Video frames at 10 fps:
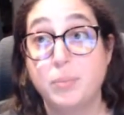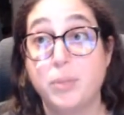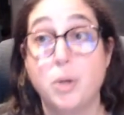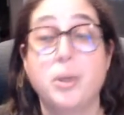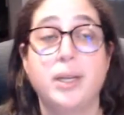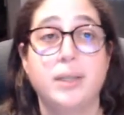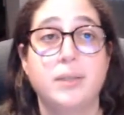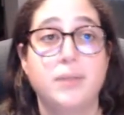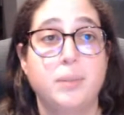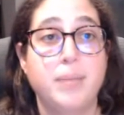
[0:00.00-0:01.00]
broken
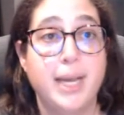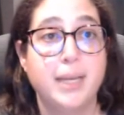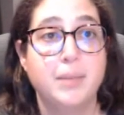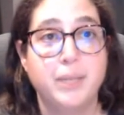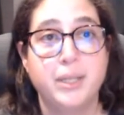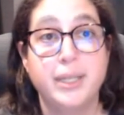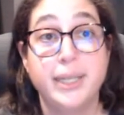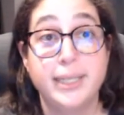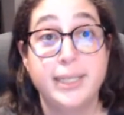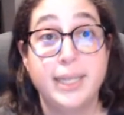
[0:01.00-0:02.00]
for Black
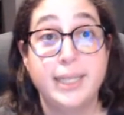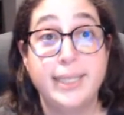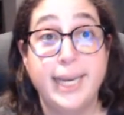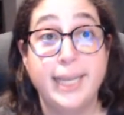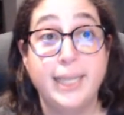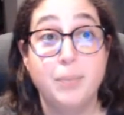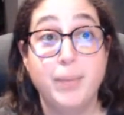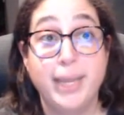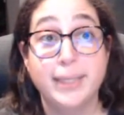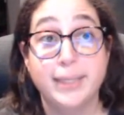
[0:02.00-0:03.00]
Americans on a daily
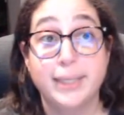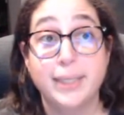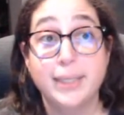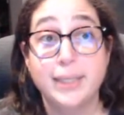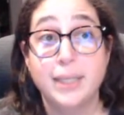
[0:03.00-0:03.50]
basis.